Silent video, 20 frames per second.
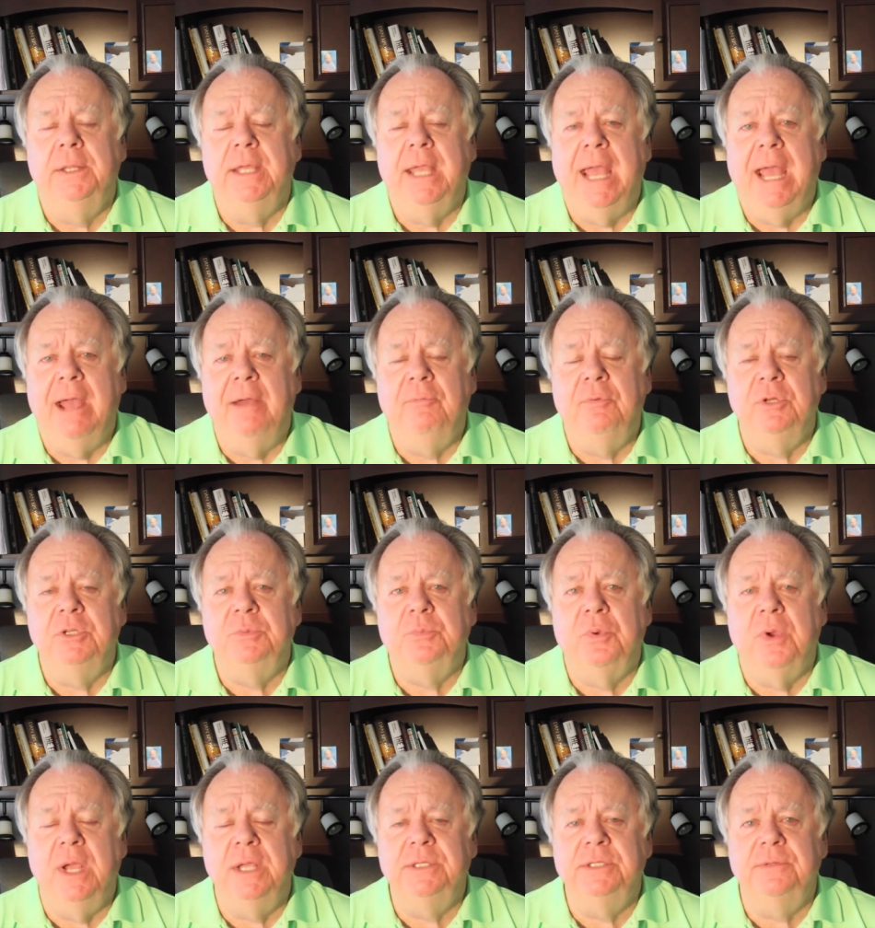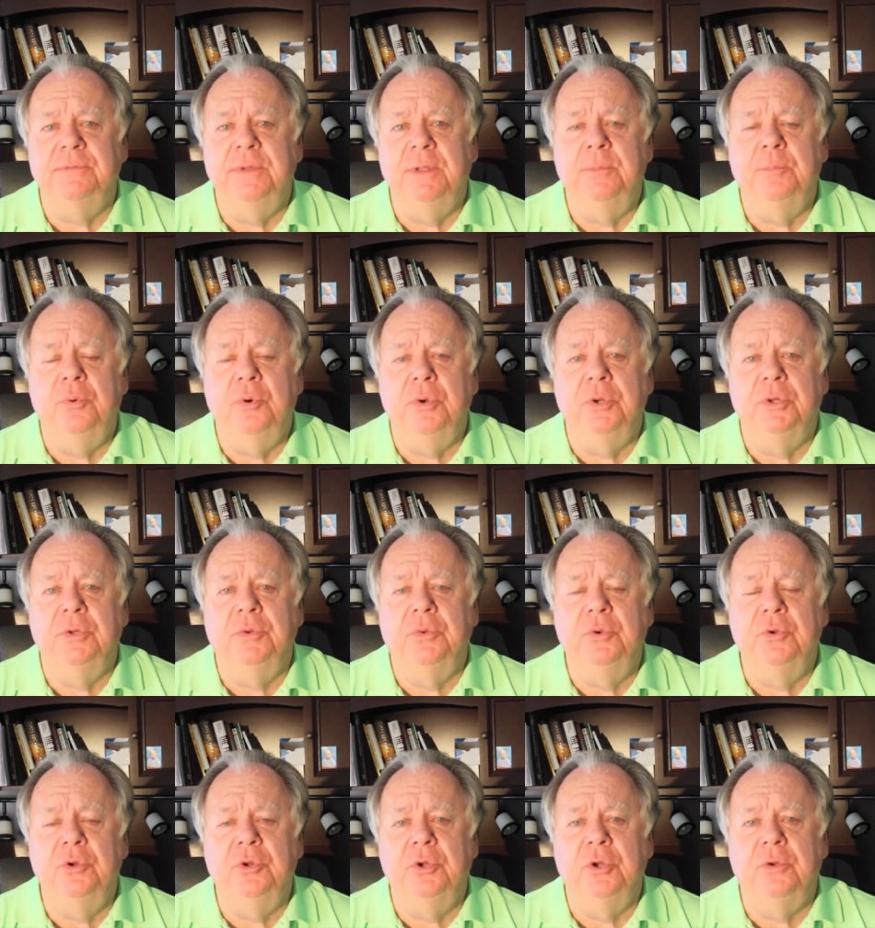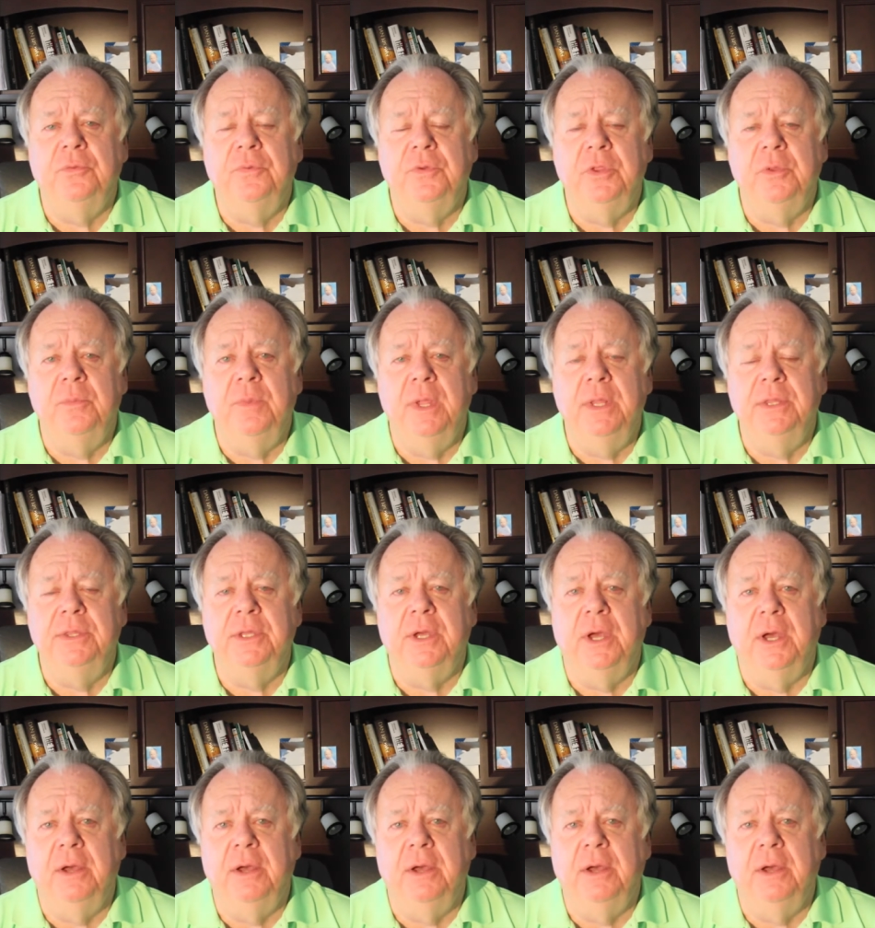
the average price of imported crude oil for the month